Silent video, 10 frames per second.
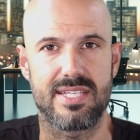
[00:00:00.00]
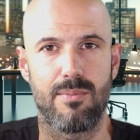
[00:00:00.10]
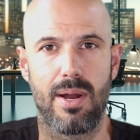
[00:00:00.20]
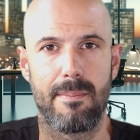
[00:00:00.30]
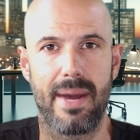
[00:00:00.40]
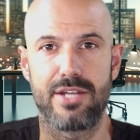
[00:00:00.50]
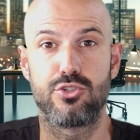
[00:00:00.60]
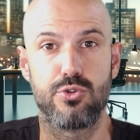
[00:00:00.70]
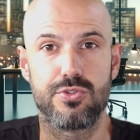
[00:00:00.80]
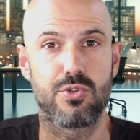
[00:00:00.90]
someone may
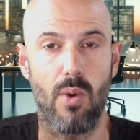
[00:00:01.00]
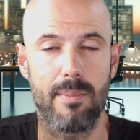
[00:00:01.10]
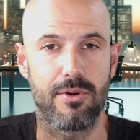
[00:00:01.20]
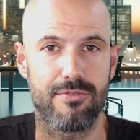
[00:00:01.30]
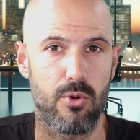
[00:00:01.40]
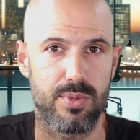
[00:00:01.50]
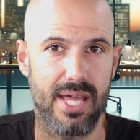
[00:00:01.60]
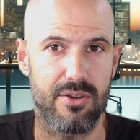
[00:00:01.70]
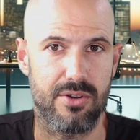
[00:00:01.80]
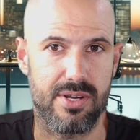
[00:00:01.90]
choose to wipe your phone
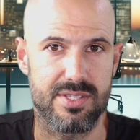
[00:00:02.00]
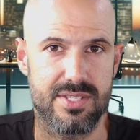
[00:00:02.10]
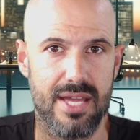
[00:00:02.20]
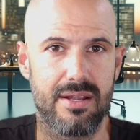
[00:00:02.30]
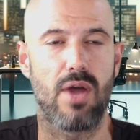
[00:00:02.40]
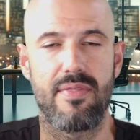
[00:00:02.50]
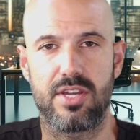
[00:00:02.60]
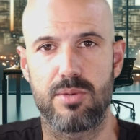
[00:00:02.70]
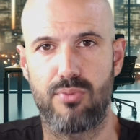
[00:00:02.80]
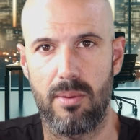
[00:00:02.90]
without your consent, I
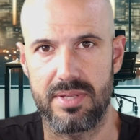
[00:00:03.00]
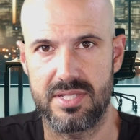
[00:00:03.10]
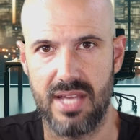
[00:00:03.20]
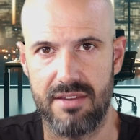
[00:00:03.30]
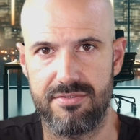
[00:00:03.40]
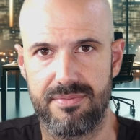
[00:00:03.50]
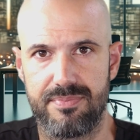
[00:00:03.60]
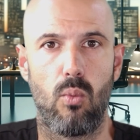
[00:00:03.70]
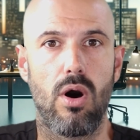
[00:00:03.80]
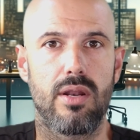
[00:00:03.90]
think you're probably safe.
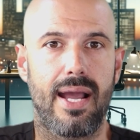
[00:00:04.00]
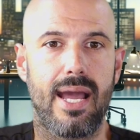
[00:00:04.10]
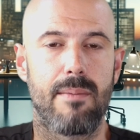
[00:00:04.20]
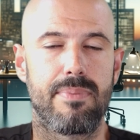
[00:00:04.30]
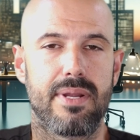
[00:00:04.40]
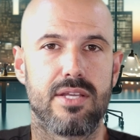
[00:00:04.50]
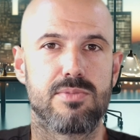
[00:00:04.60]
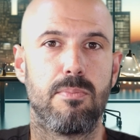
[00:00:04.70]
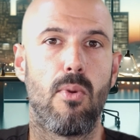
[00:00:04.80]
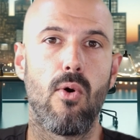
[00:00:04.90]
What a company is
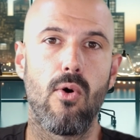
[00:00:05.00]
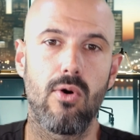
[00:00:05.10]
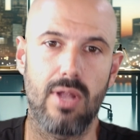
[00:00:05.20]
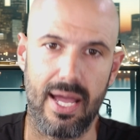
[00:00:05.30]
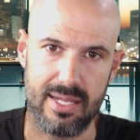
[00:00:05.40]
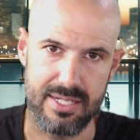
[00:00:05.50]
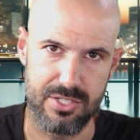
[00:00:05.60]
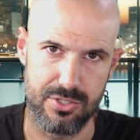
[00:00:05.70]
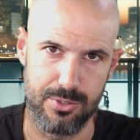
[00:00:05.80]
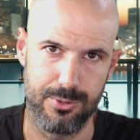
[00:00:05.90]
more likely to
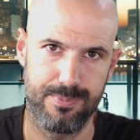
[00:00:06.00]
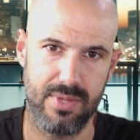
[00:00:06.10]
do